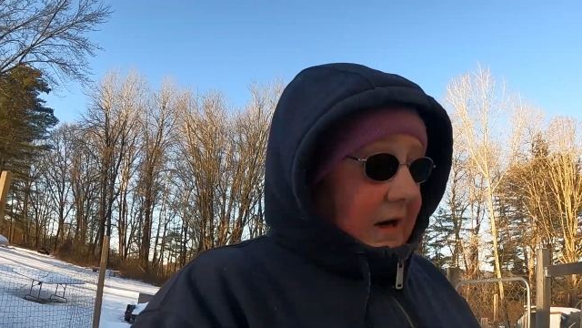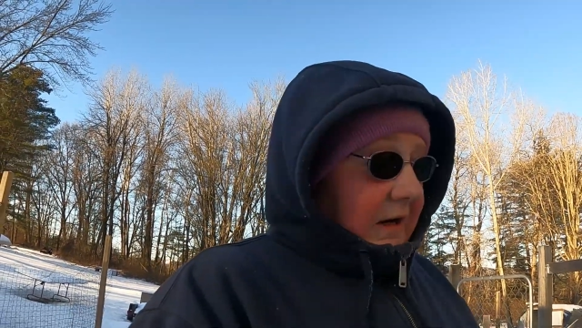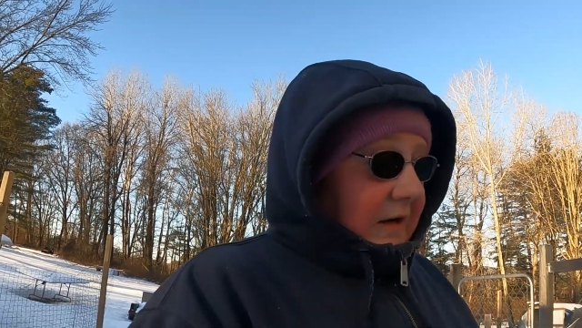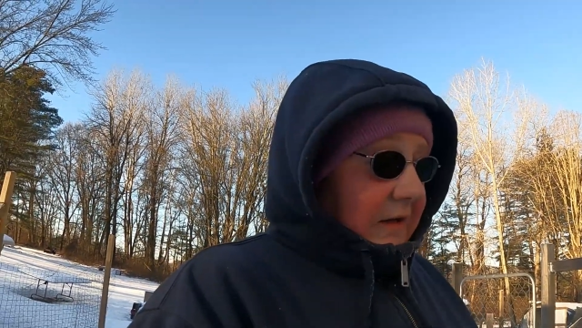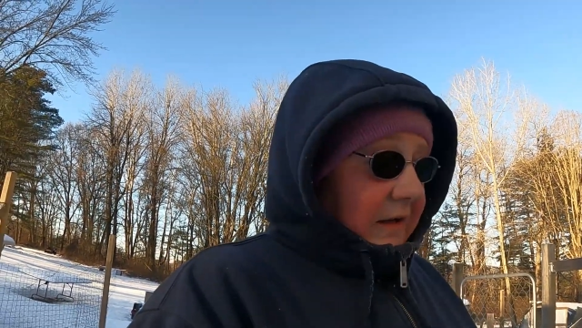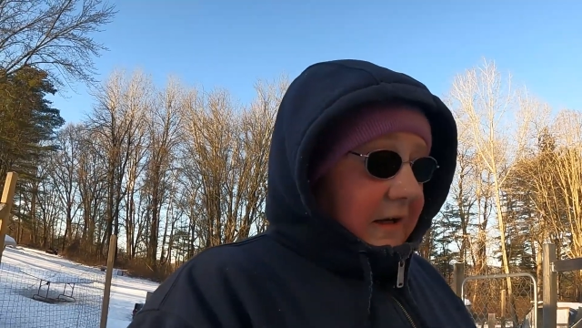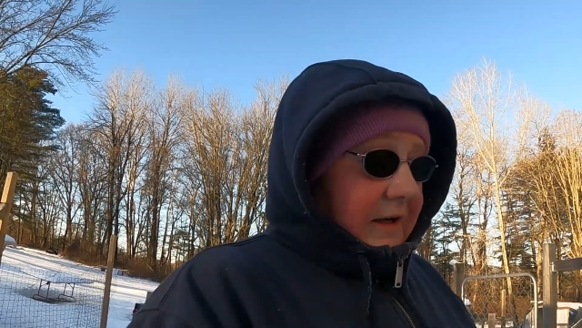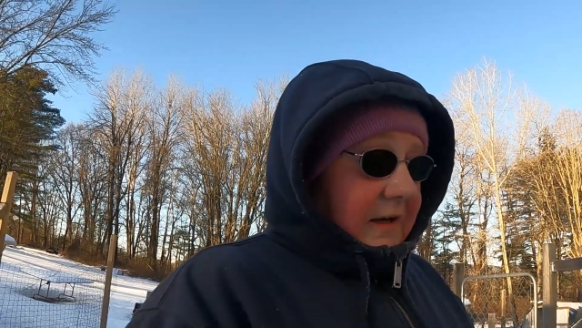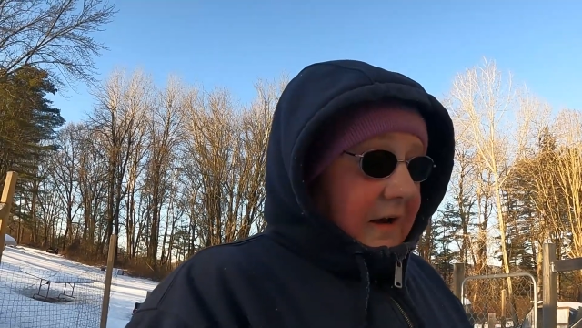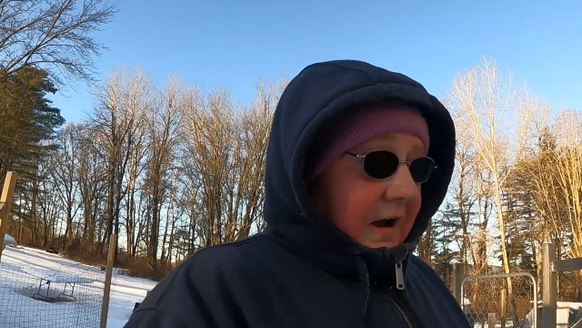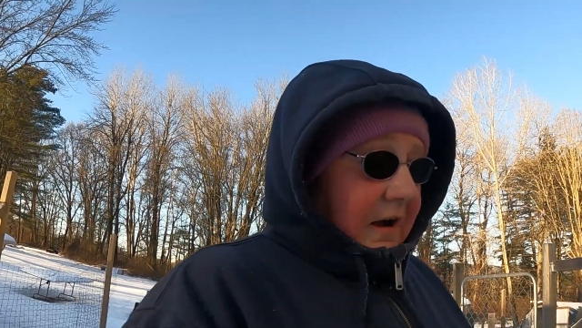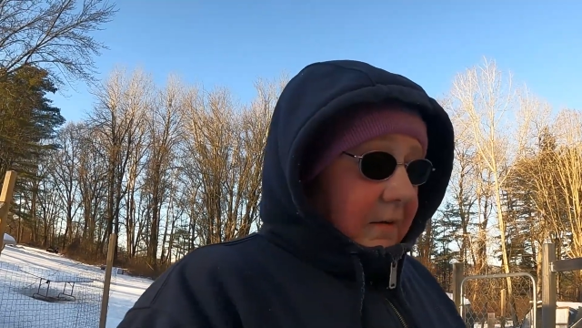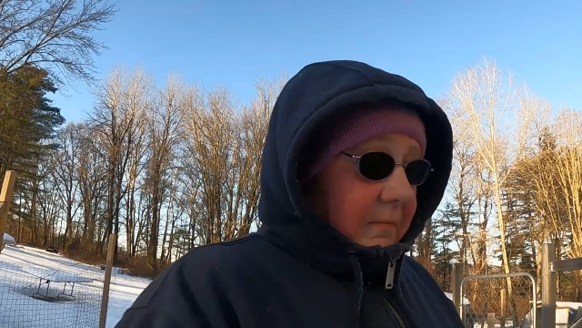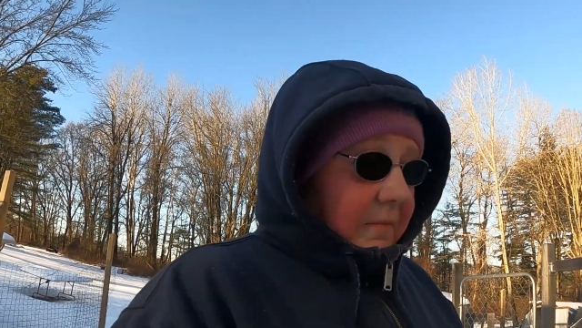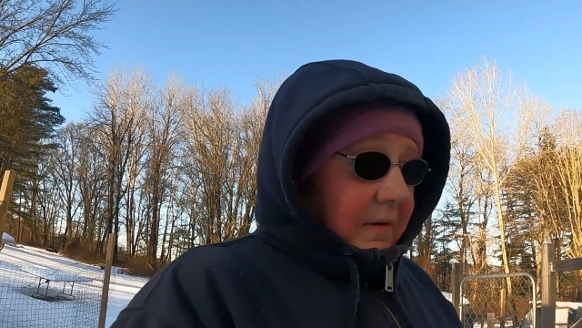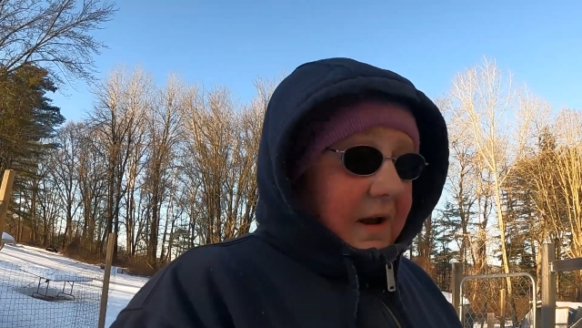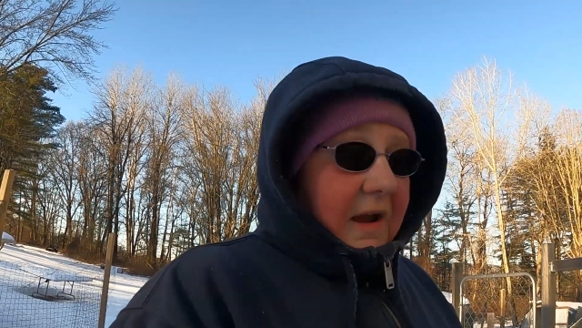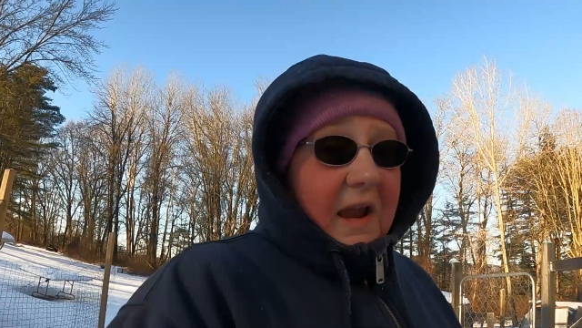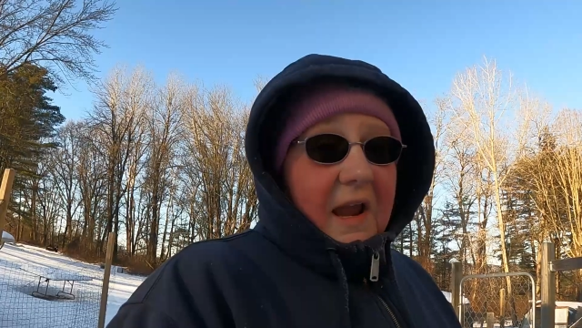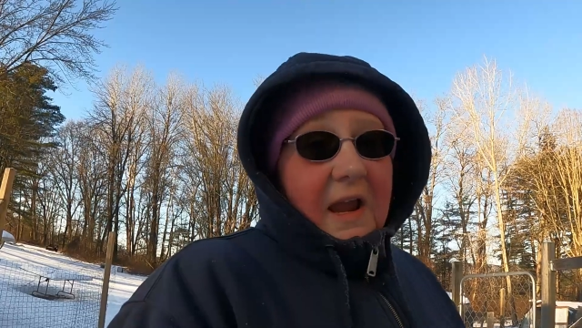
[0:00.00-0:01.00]
cleaned up,
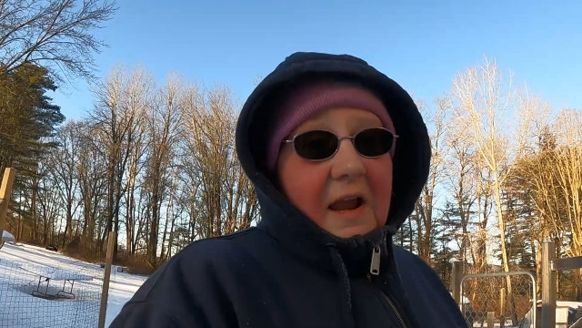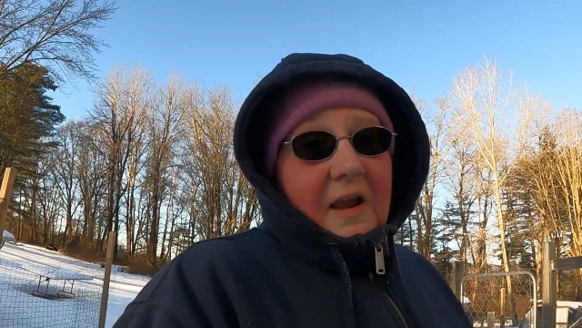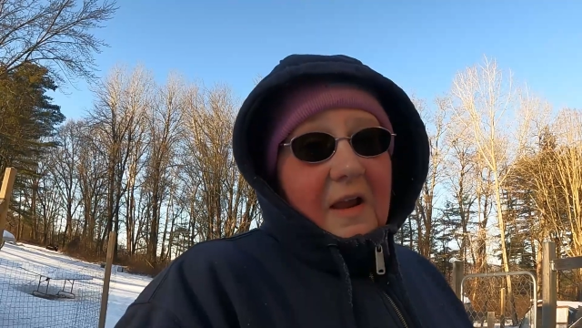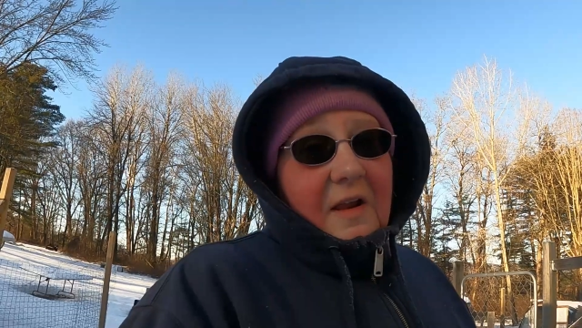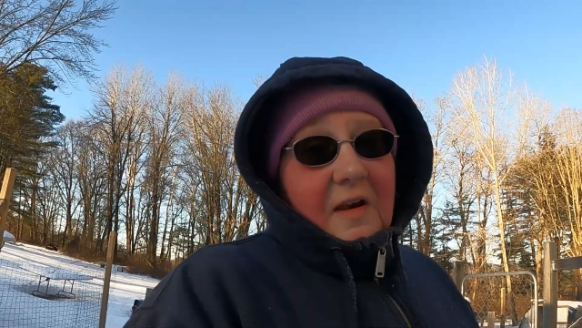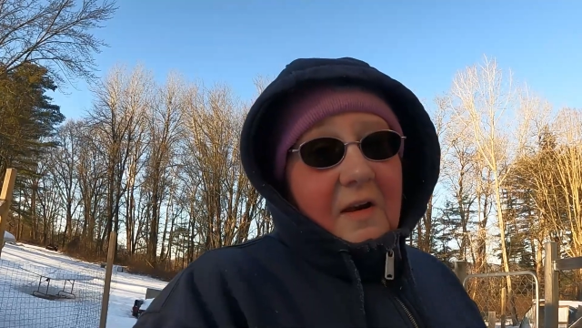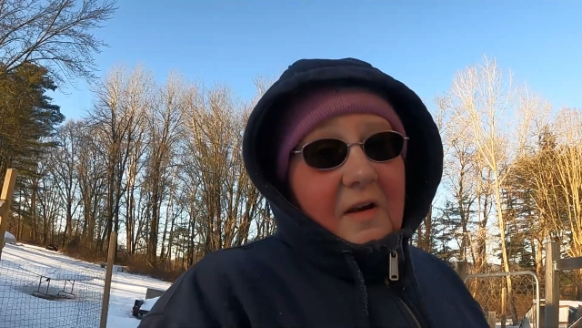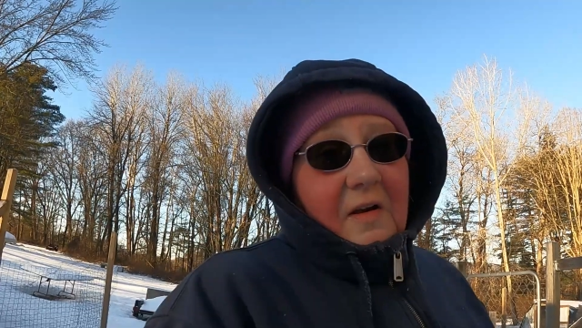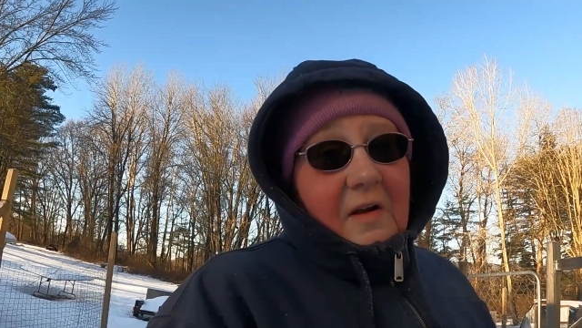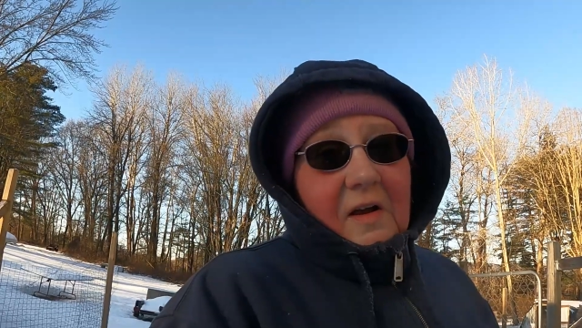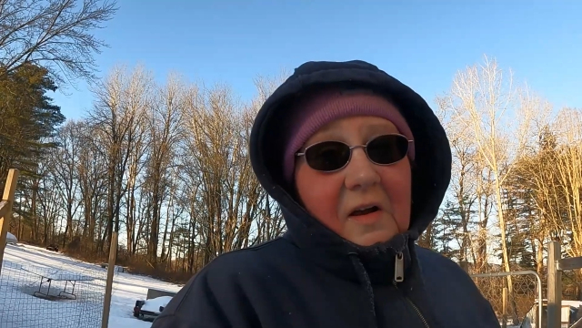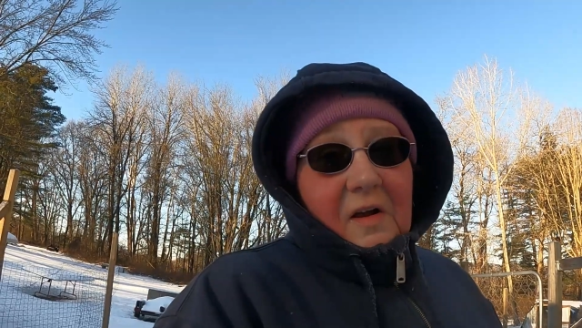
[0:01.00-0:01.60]
and